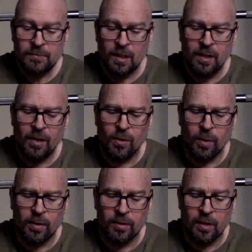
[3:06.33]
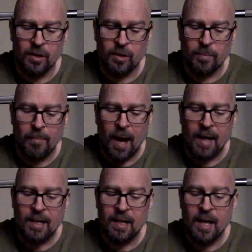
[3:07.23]
In other words, your
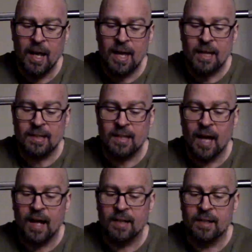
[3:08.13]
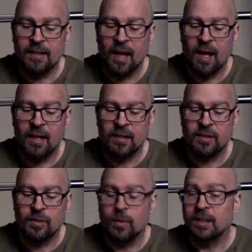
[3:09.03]
body is not designed
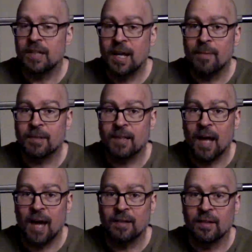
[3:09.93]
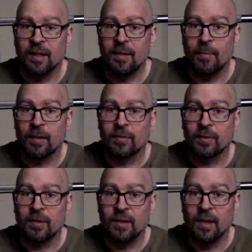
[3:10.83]
to attempt to isolate
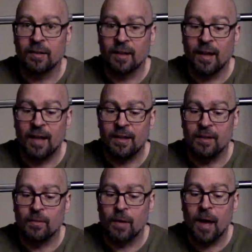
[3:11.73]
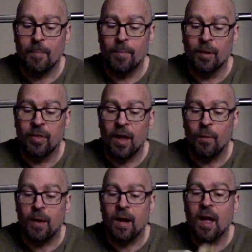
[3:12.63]
muscles. It doesn't like it. You are not built that
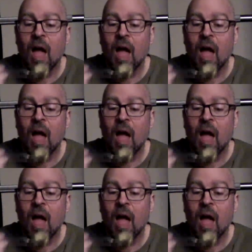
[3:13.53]
way.